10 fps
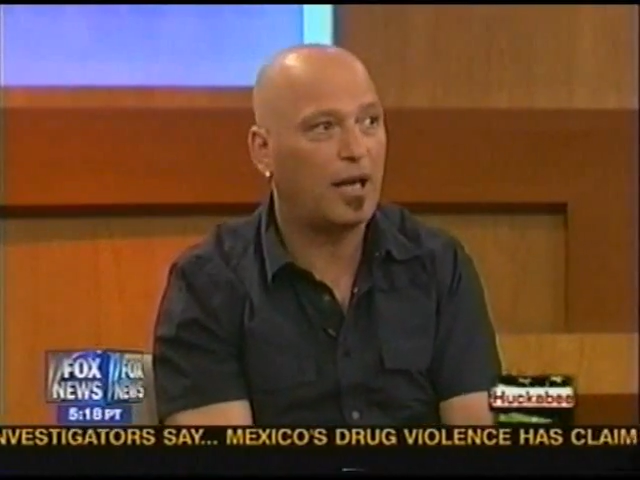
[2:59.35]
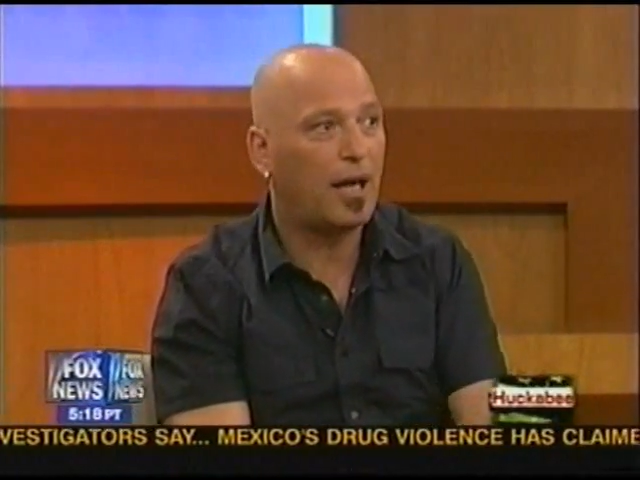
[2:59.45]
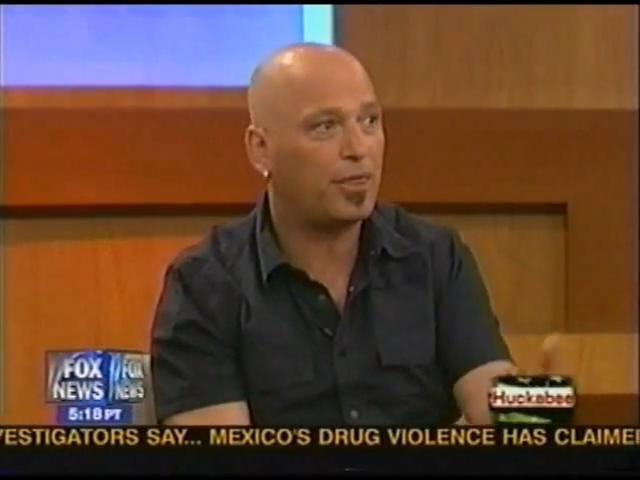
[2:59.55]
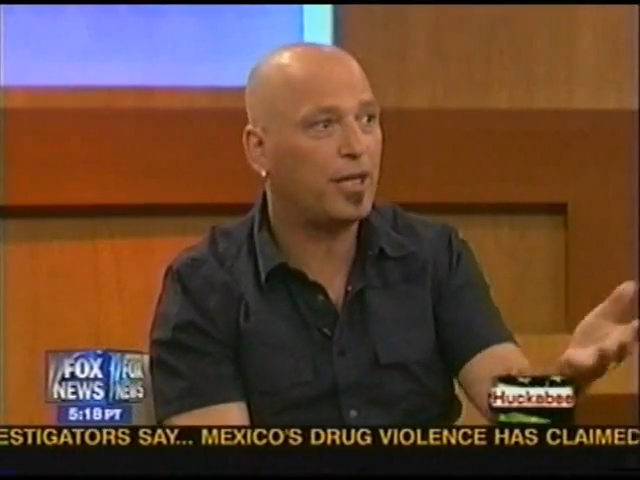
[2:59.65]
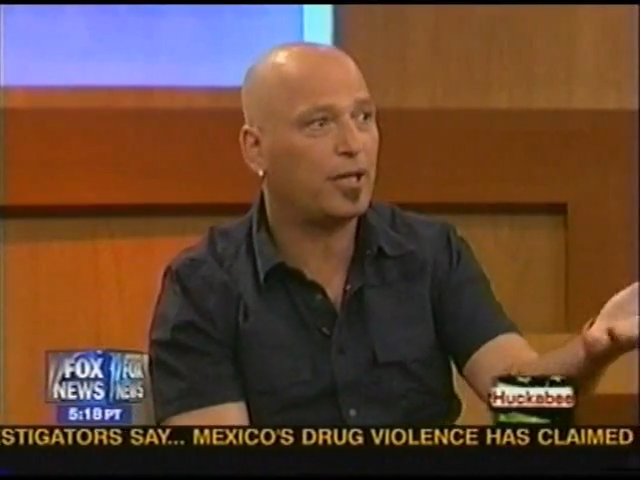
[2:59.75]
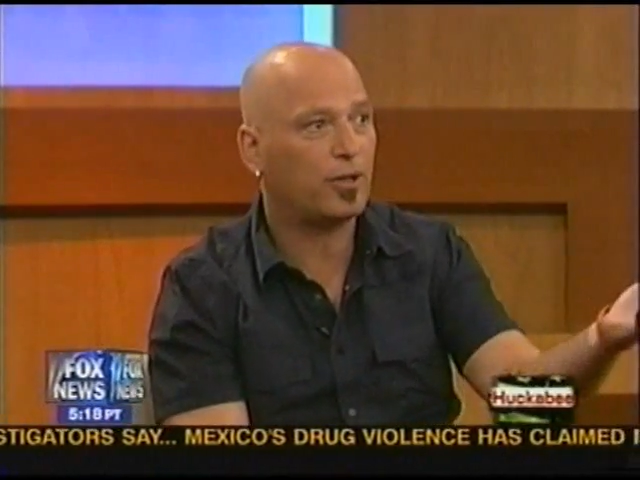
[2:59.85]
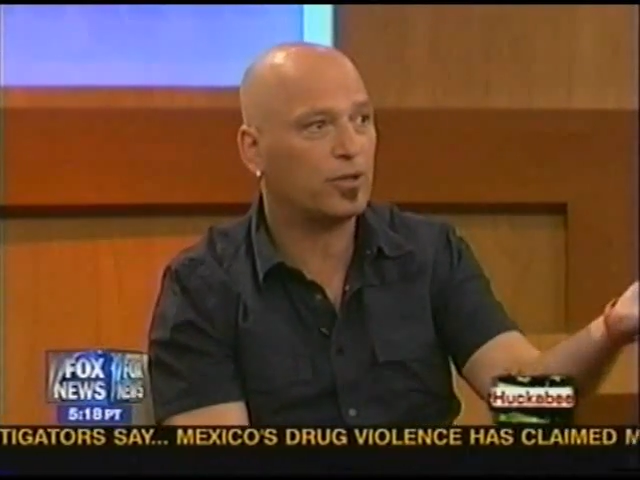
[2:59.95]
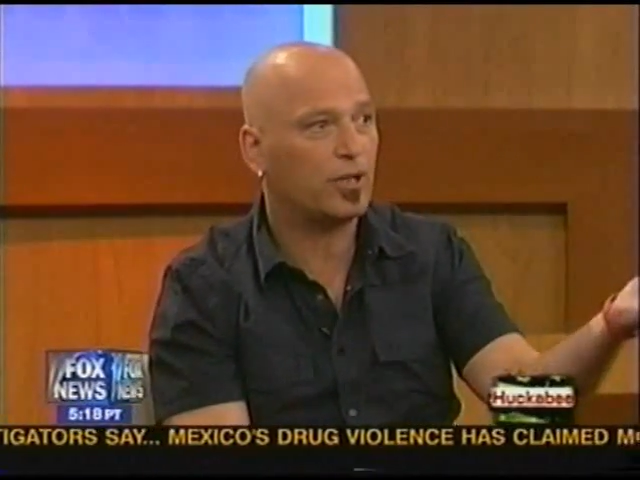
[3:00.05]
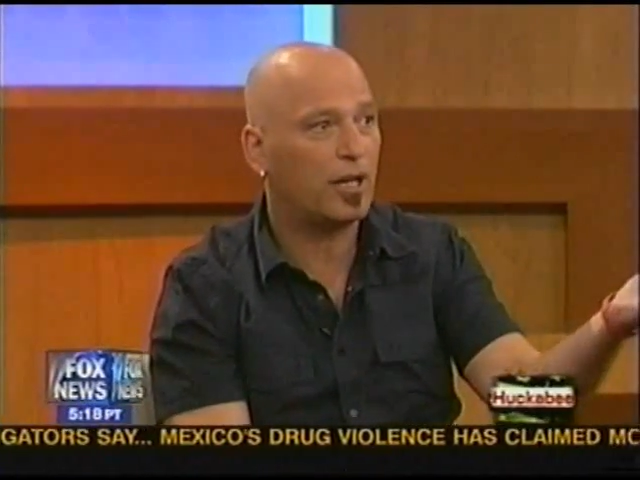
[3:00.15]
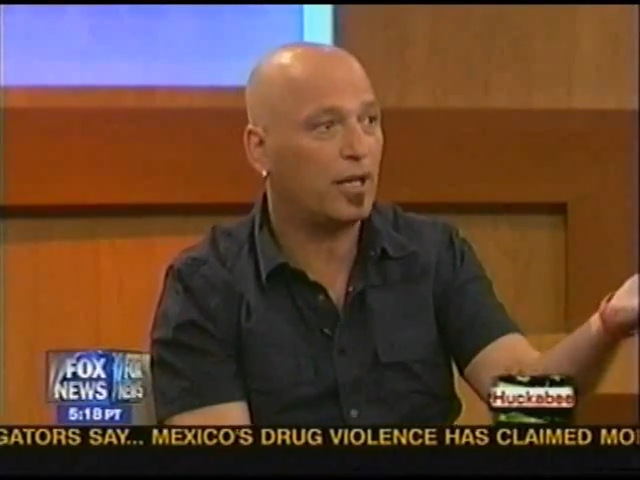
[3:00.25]
and I think
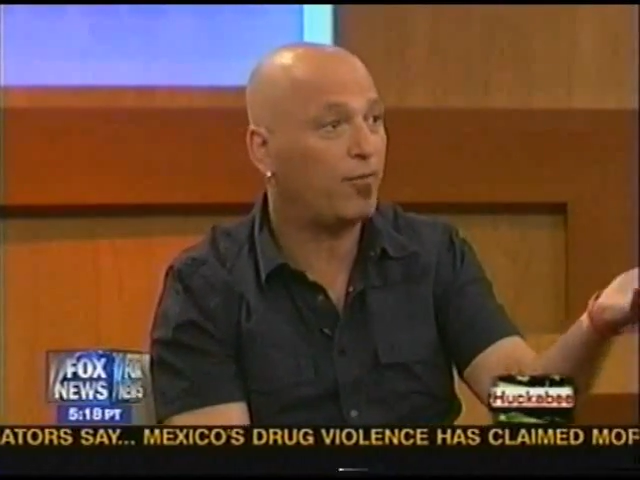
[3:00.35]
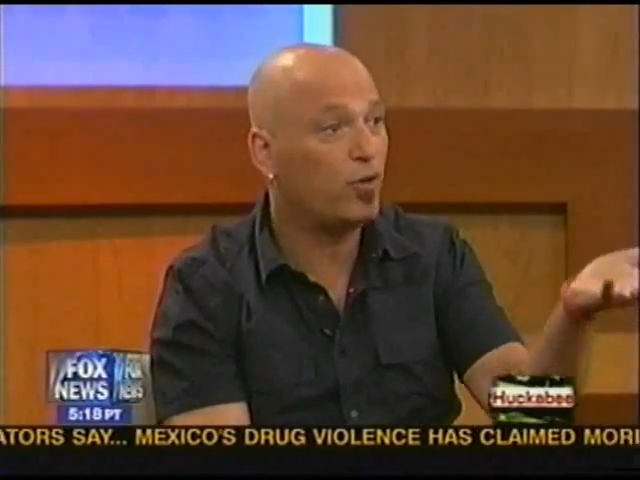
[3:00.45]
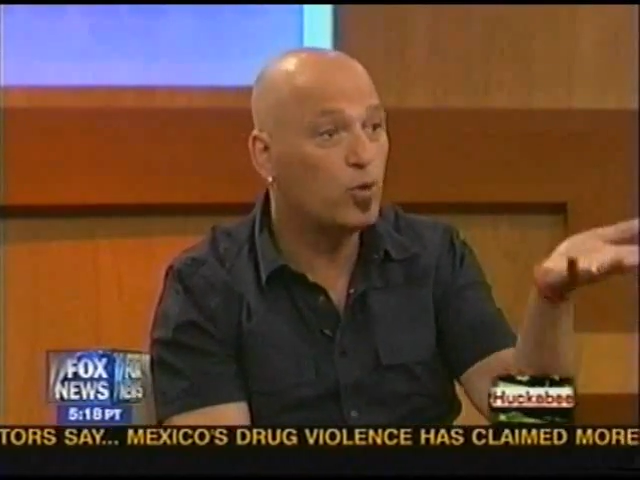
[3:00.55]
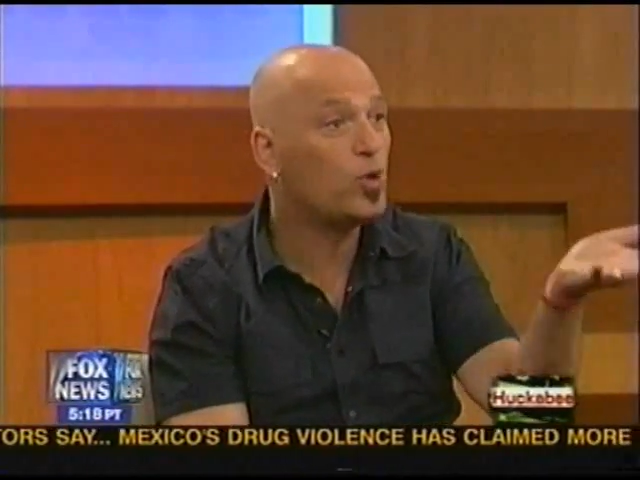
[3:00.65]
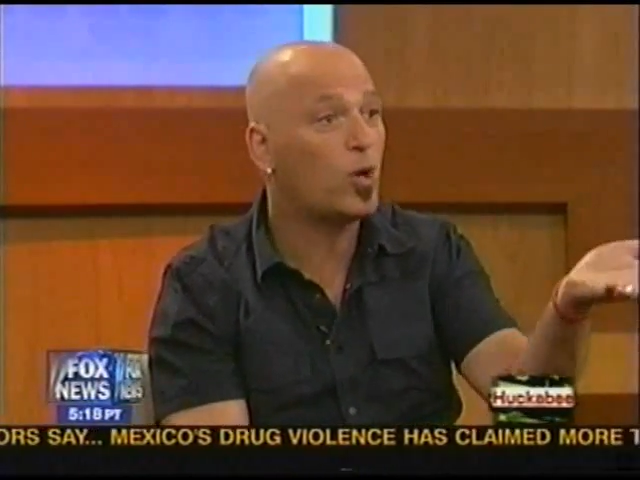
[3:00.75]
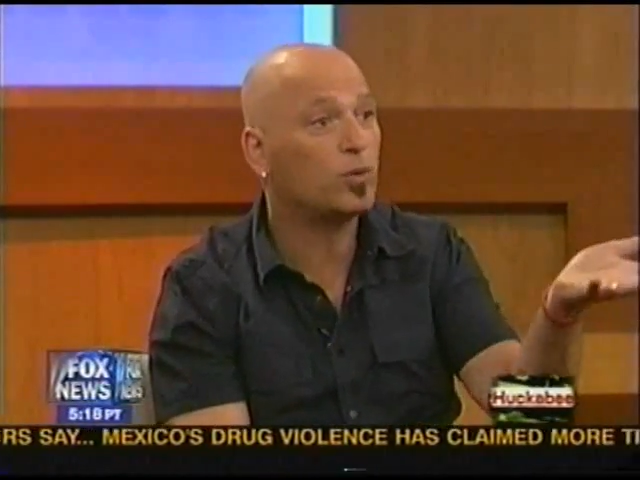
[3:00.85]
if you